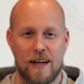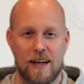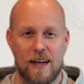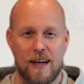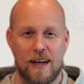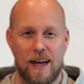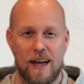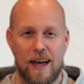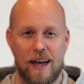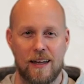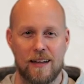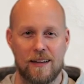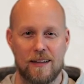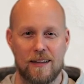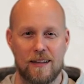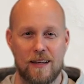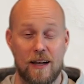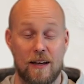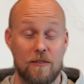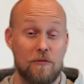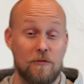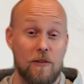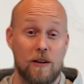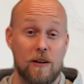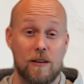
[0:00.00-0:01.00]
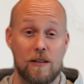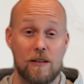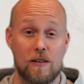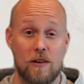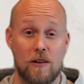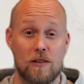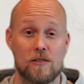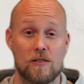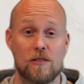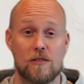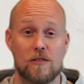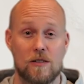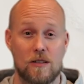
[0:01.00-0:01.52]
and frankly also
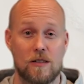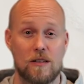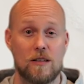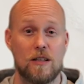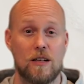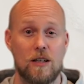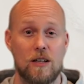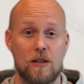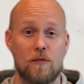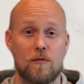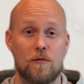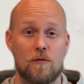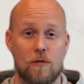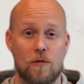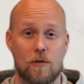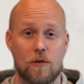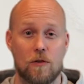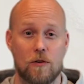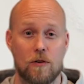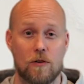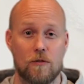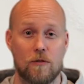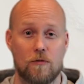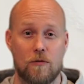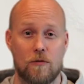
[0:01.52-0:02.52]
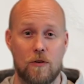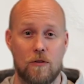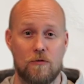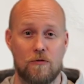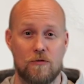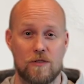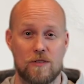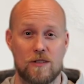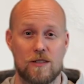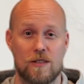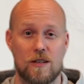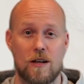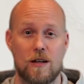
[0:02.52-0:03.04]
the need for
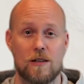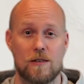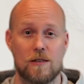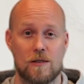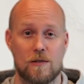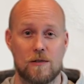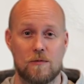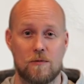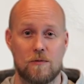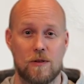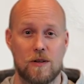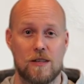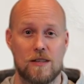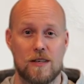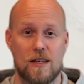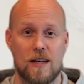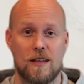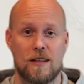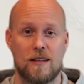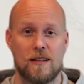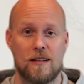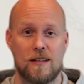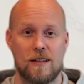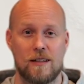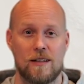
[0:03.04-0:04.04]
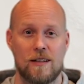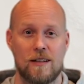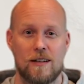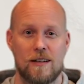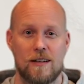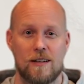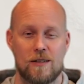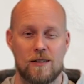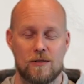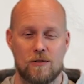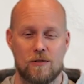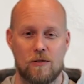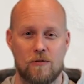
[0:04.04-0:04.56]
results within
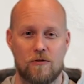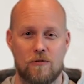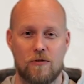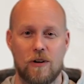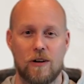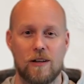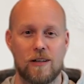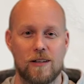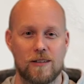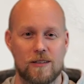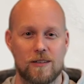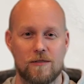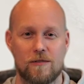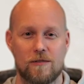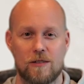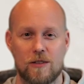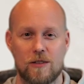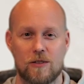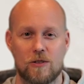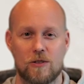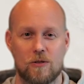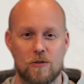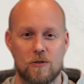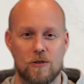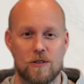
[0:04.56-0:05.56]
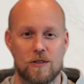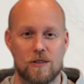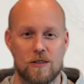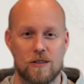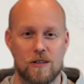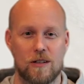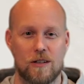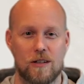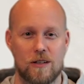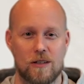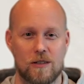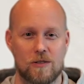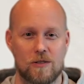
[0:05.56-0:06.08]
sort of relatively short
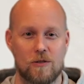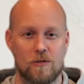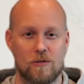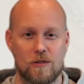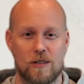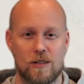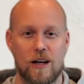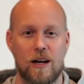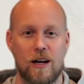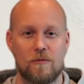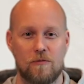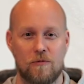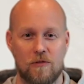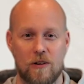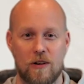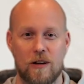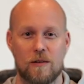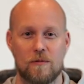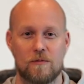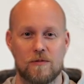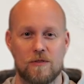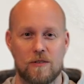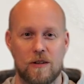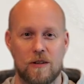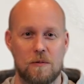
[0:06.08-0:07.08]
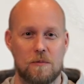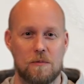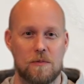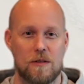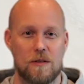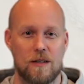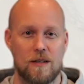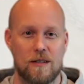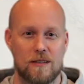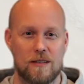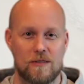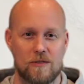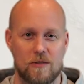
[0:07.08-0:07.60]
time frames, right? Be it
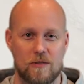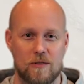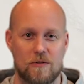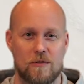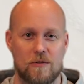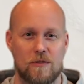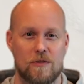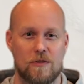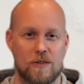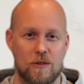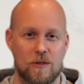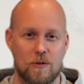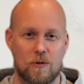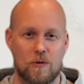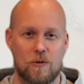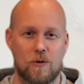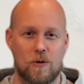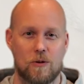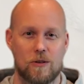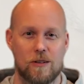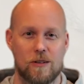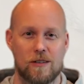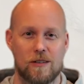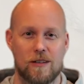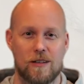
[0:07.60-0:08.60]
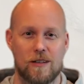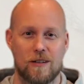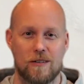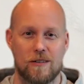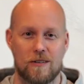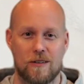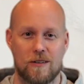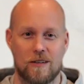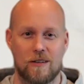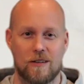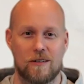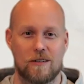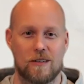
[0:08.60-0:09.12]
sort of quarterly or
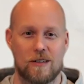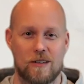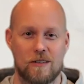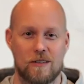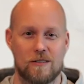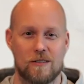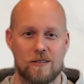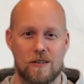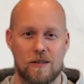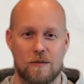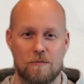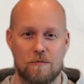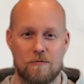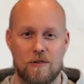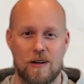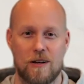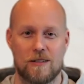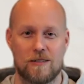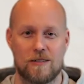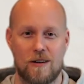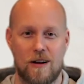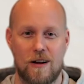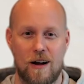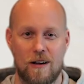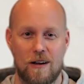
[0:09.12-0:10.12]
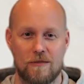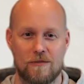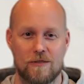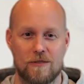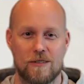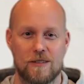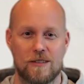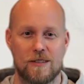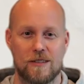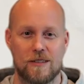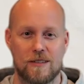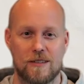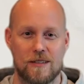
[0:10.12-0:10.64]
yearly press
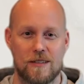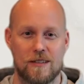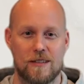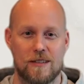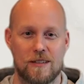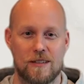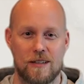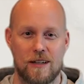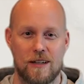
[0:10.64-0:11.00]
conferences and